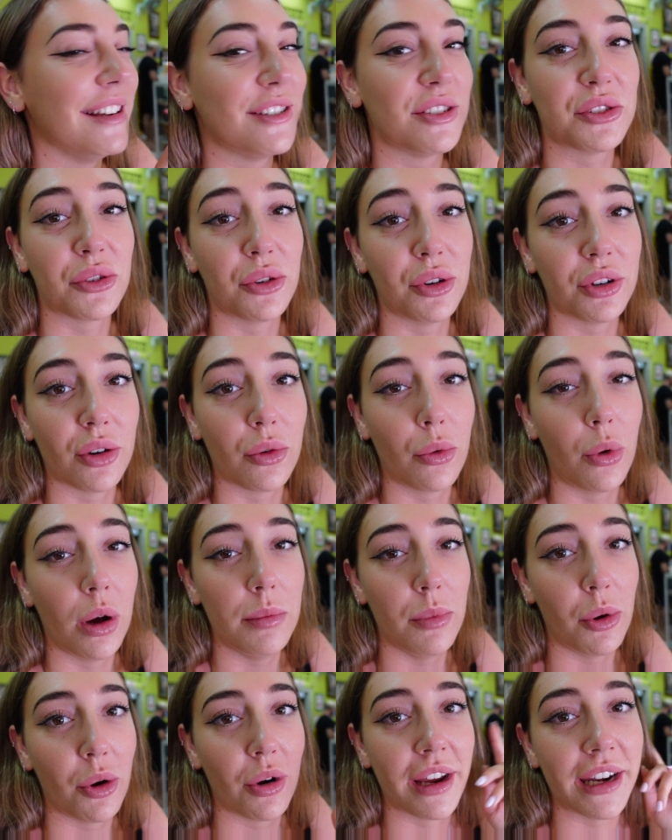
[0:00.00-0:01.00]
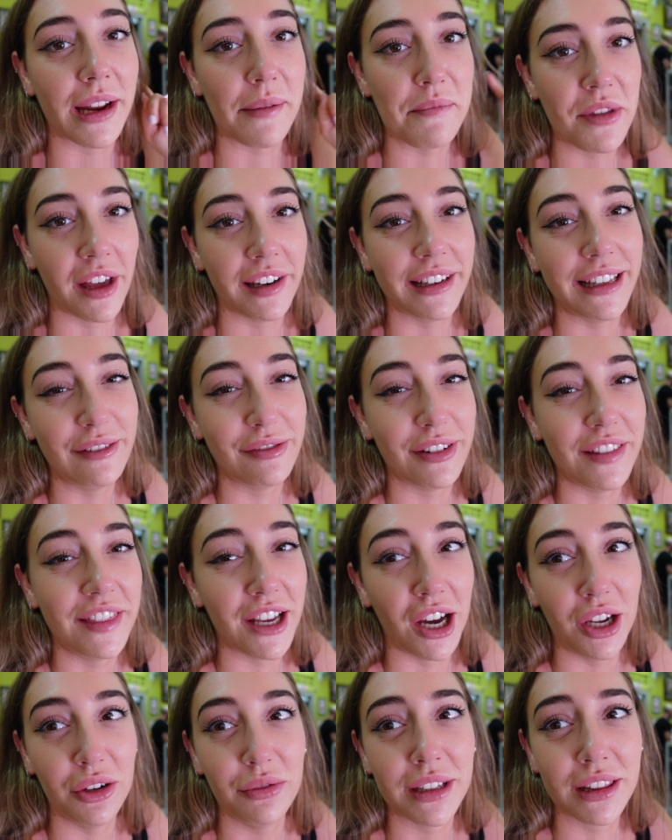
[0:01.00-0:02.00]
I just ordered one more and I'm not even
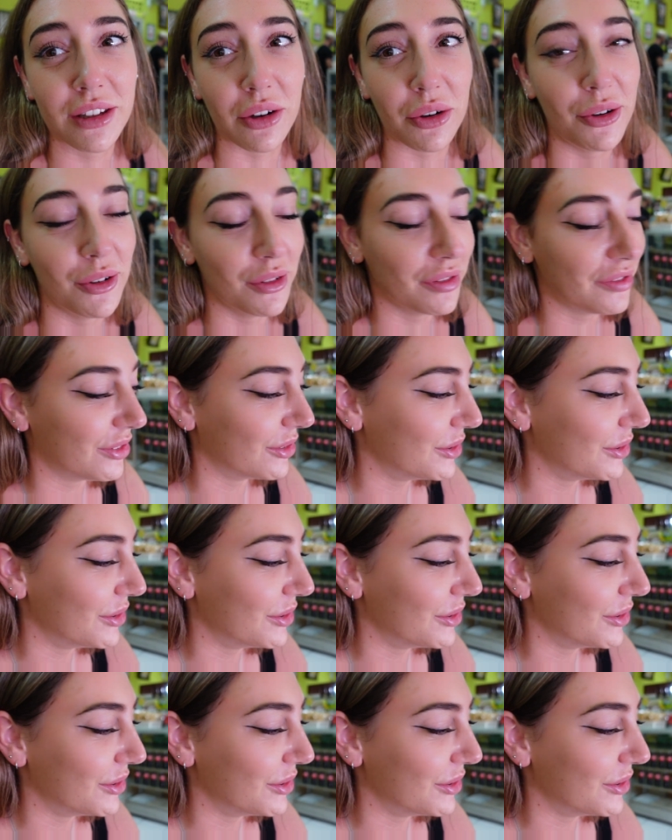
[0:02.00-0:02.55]
done with the whole